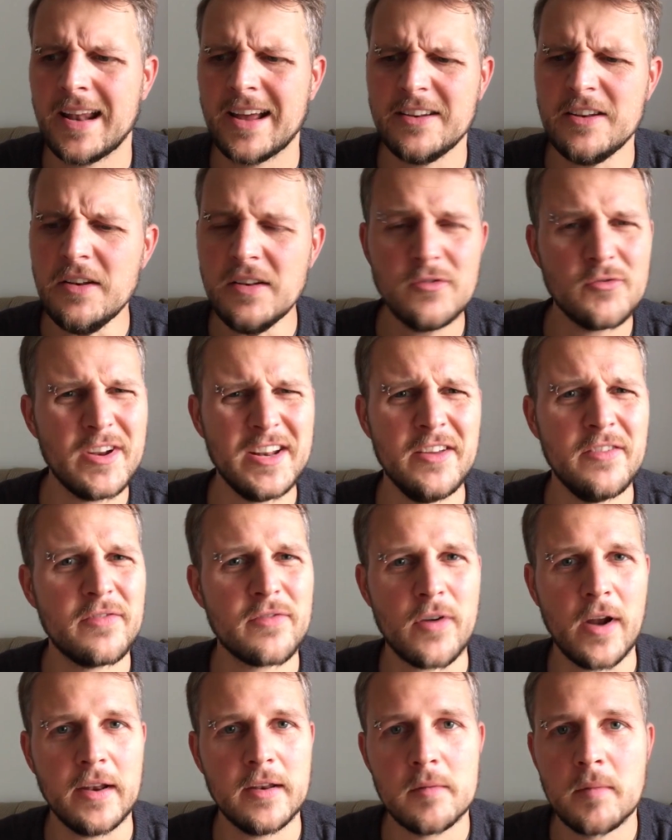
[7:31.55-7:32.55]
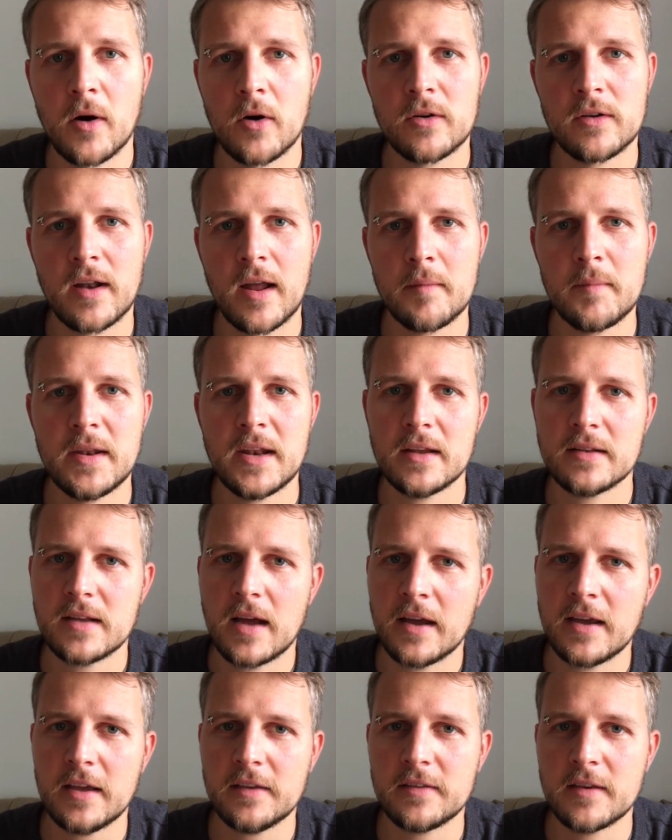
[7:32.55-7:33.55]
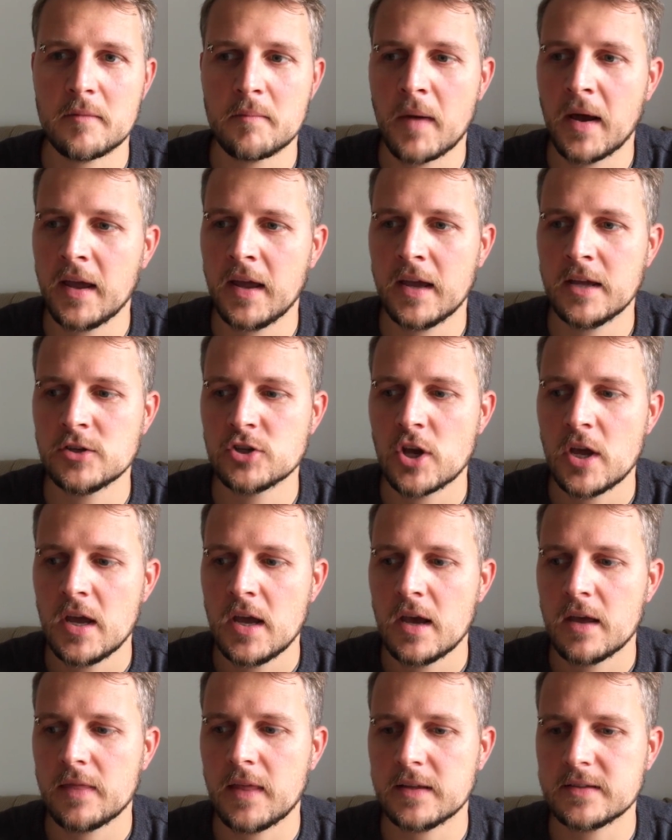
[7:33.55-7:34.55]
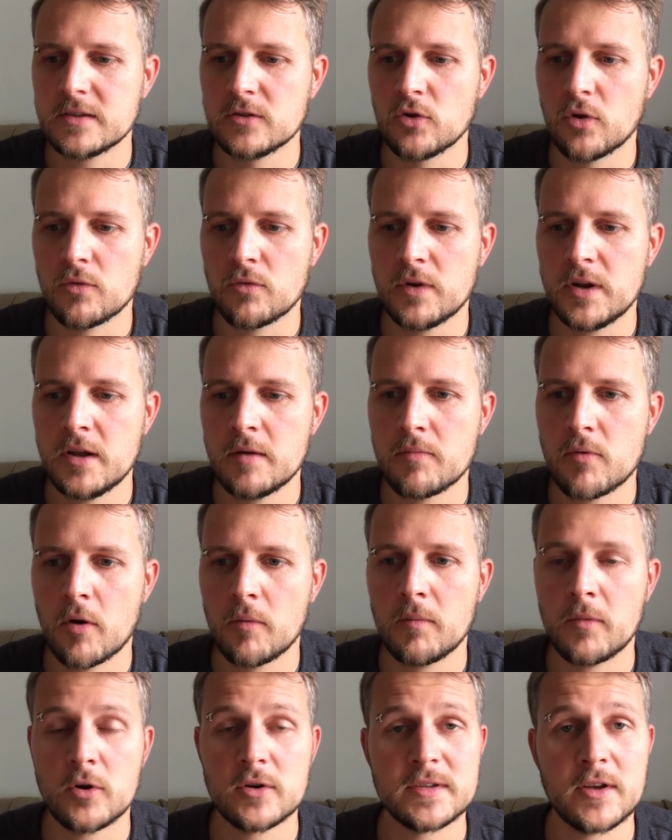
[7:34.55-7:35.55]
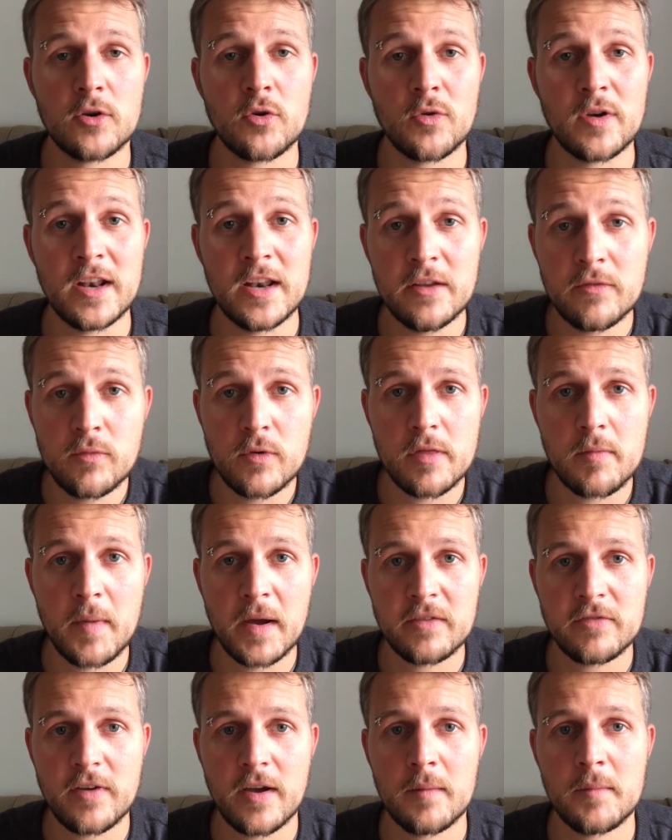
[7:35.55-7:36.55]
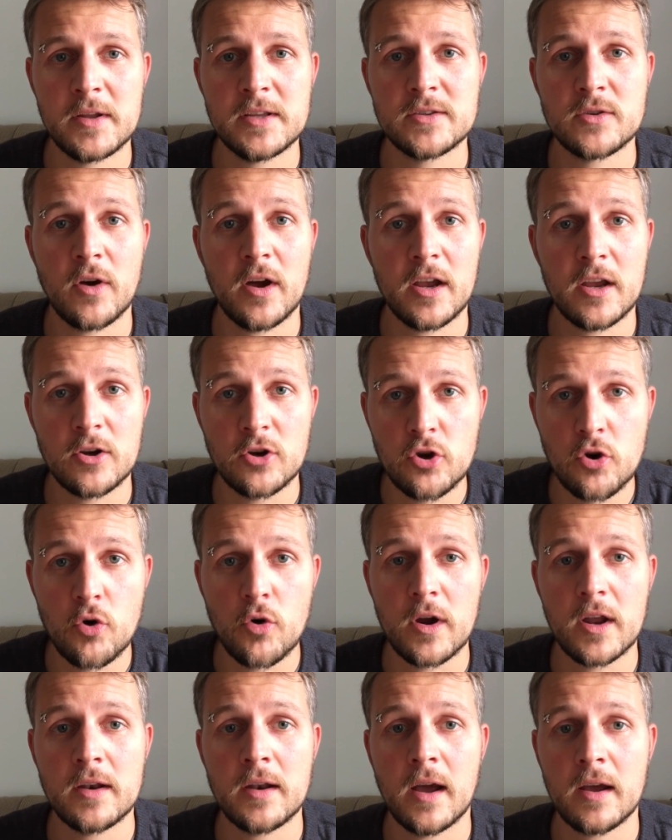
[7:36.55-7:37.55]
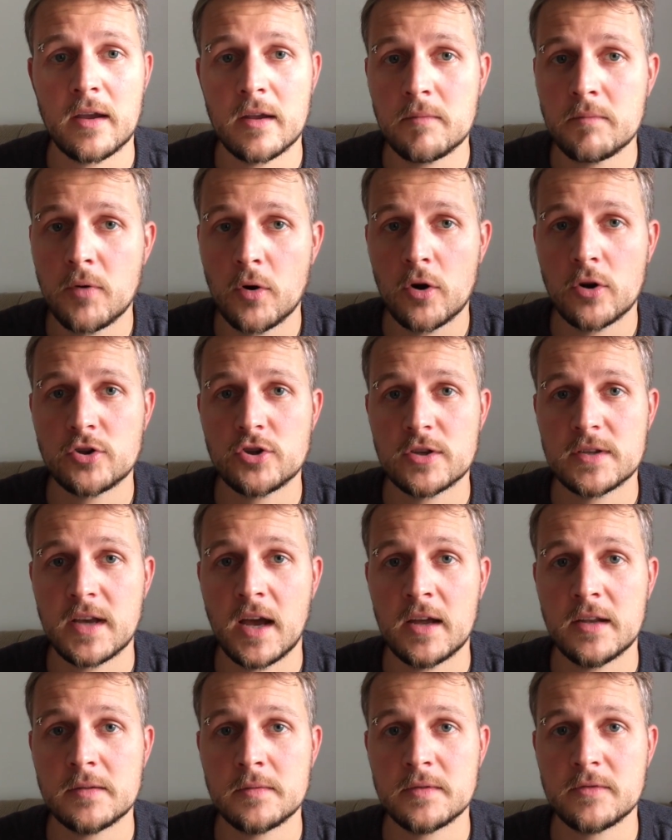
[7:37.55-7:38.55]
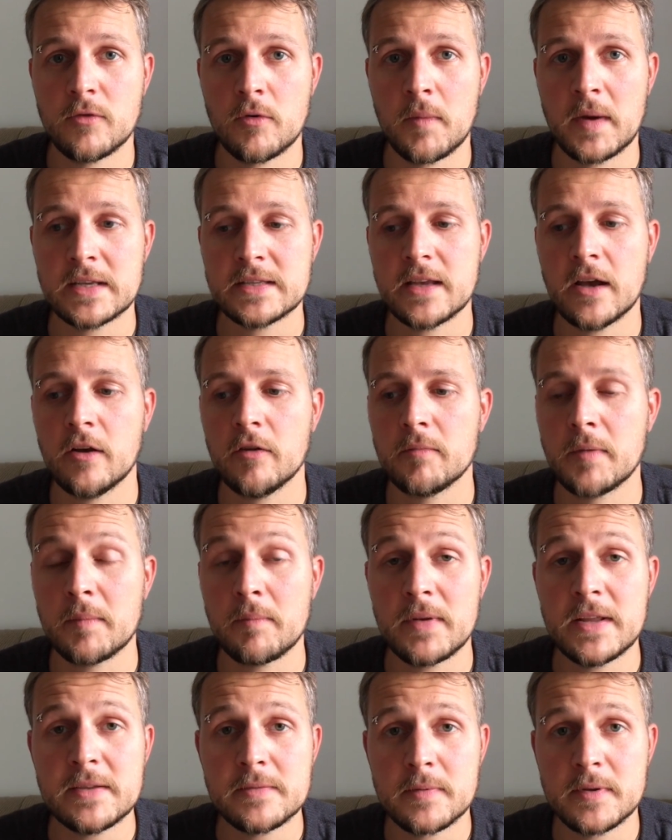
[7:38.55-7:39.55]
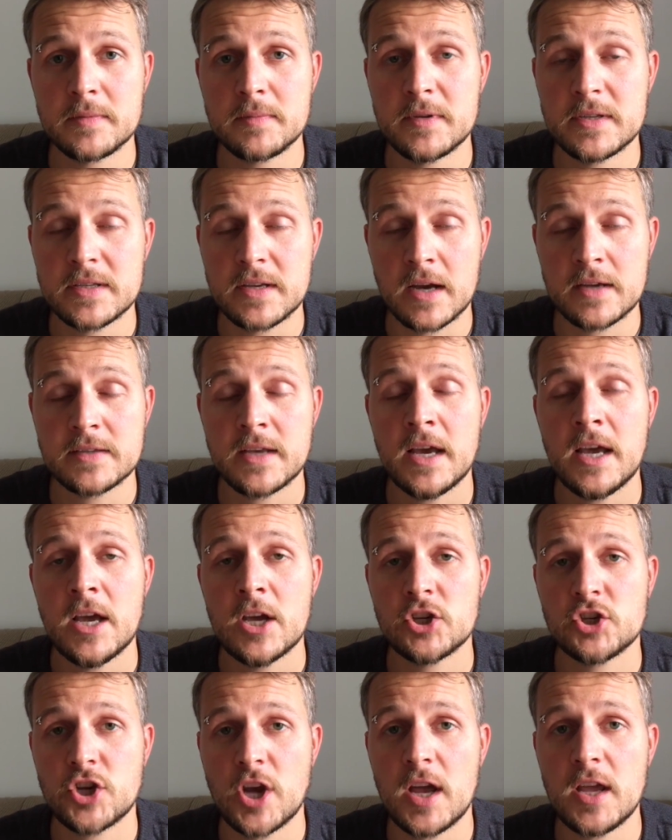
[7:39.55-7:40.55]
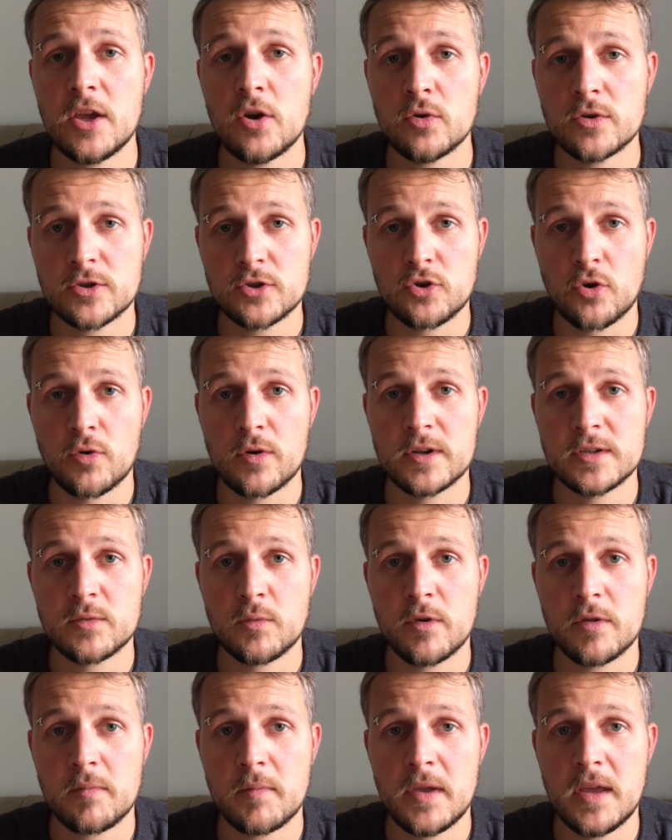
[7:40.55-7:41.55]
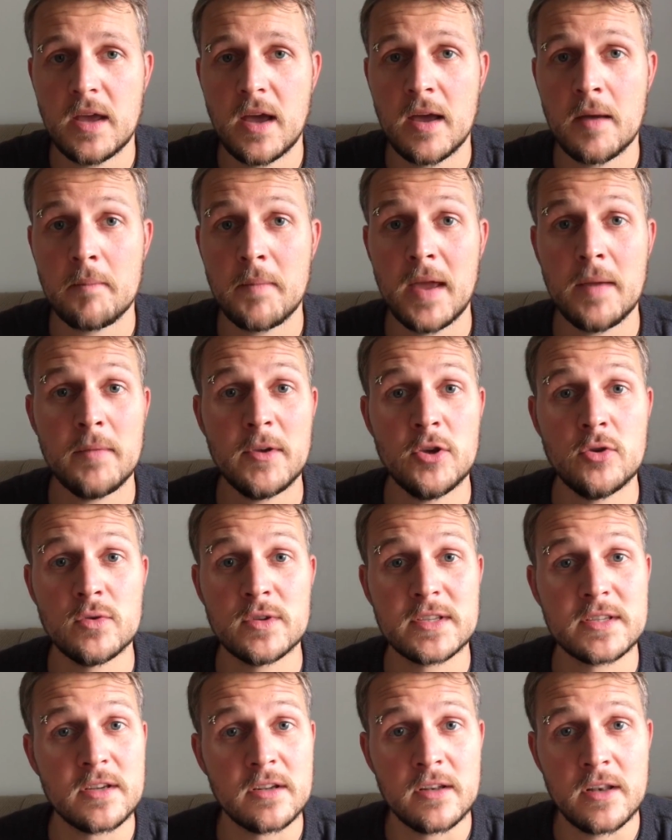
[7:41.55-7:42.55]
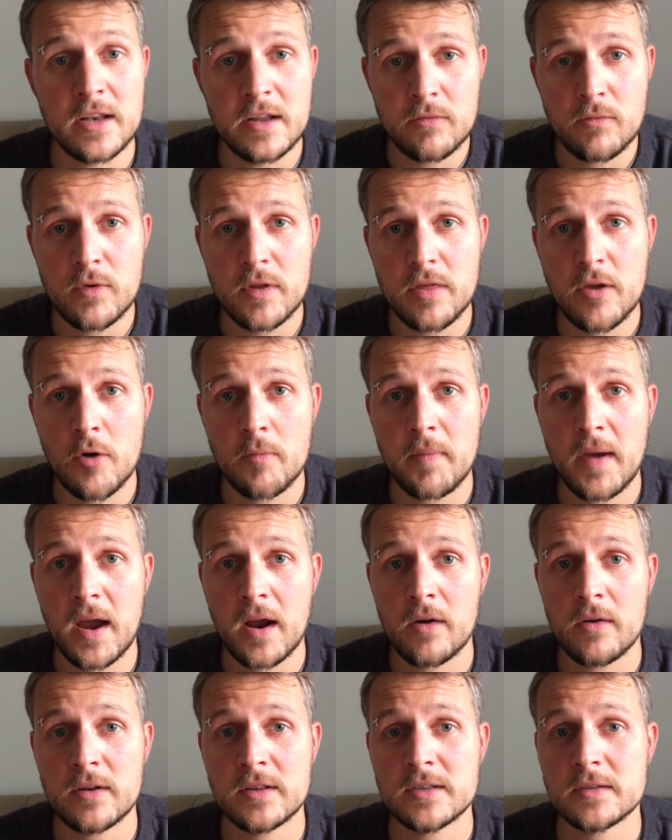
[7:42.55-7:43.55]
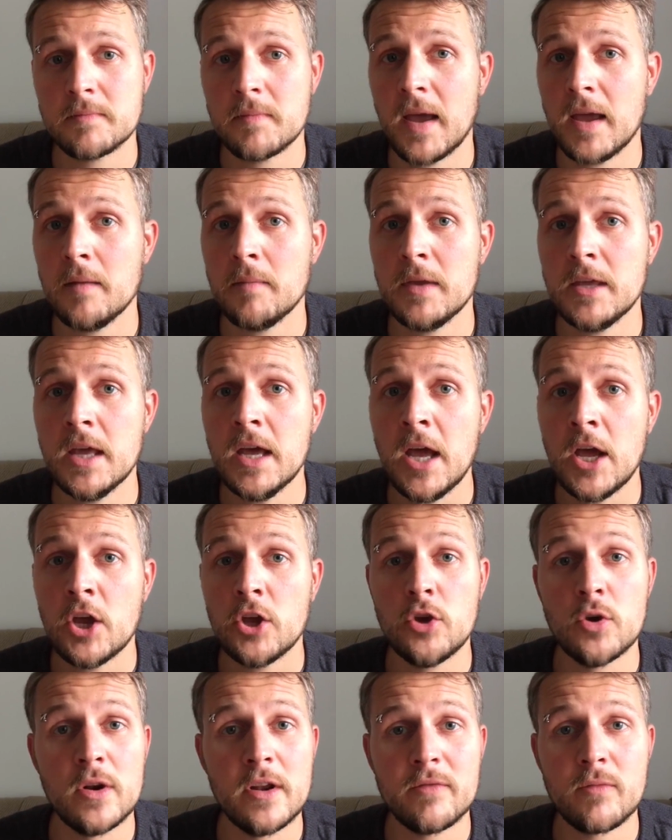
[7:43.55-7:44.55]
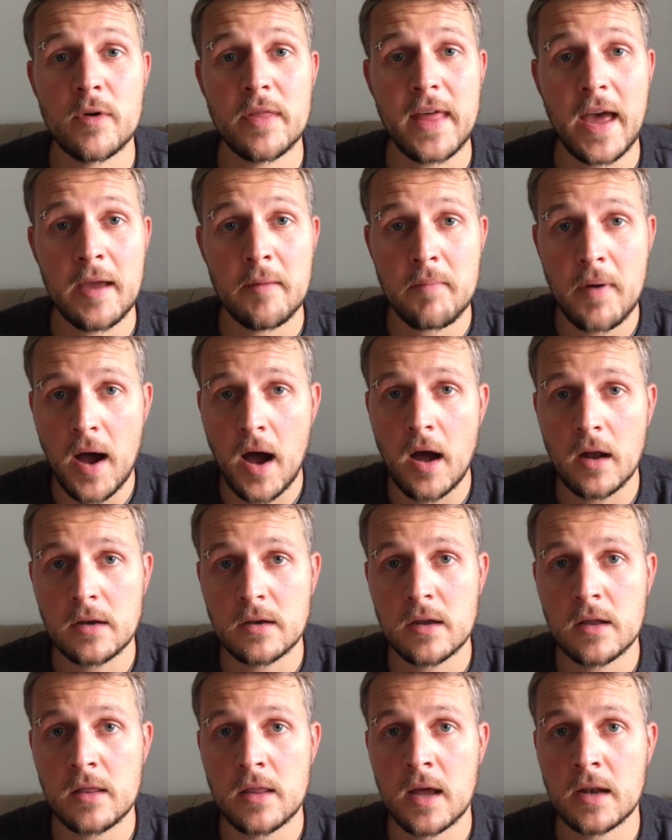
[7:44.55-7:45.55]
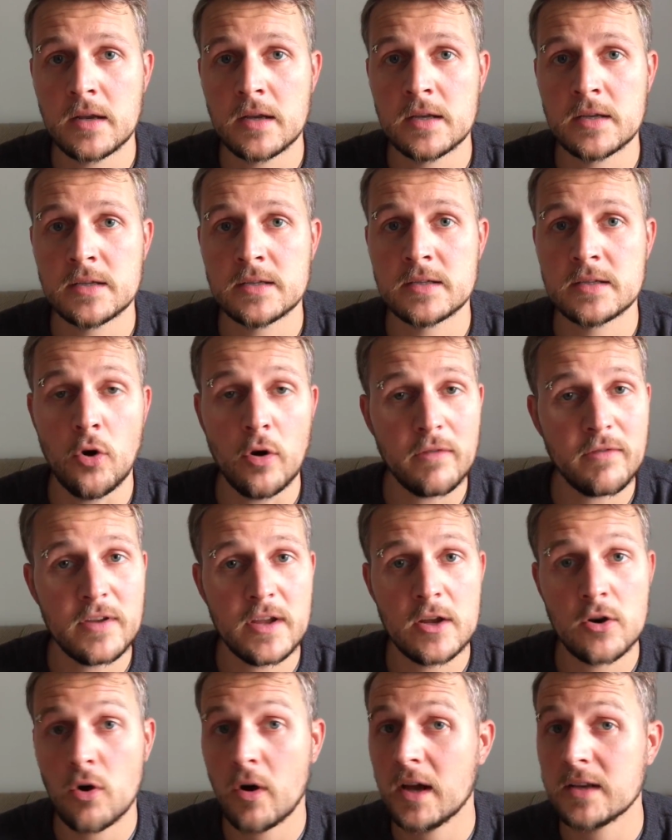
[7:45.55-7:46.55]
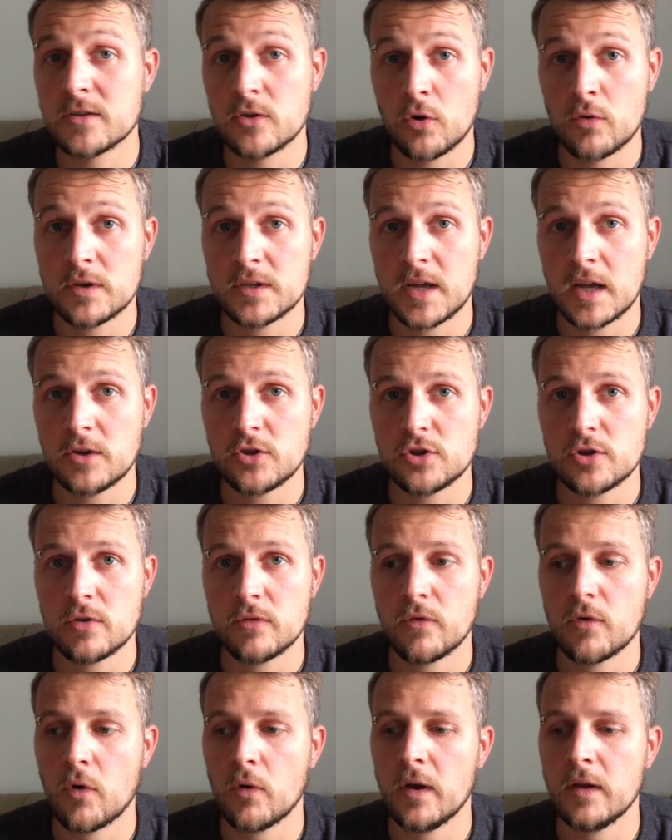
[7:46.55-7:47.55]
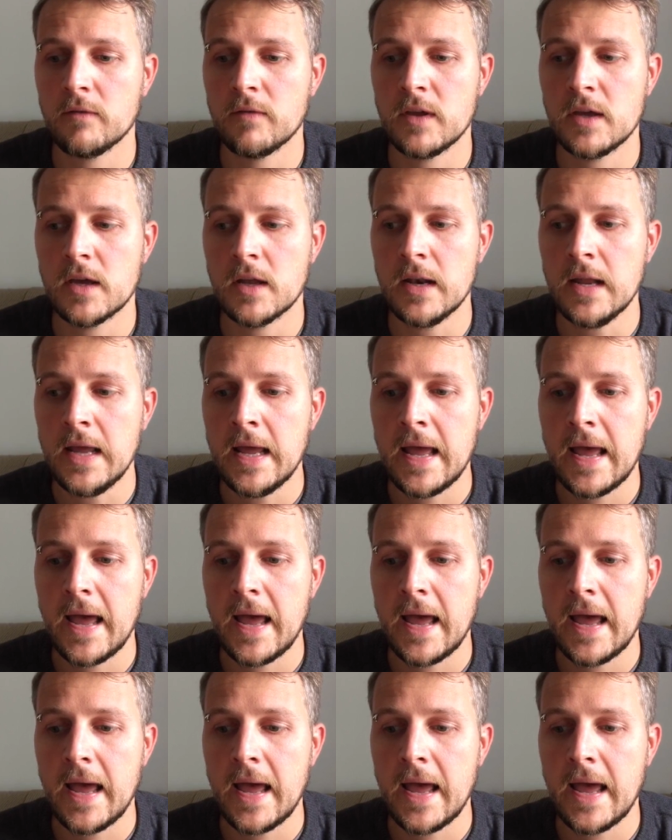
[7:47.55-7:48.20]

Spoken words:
I didn't really fret about it. I mean, I guess at my age, that's not really a problem, because I don't live with my family, so I can cook and I can purchase items for myself. But please, please, please, guys, share your stories with me. And maybe you still live with your parents. Maybe you live with a partner that is not vegan or has no intention of going vegan.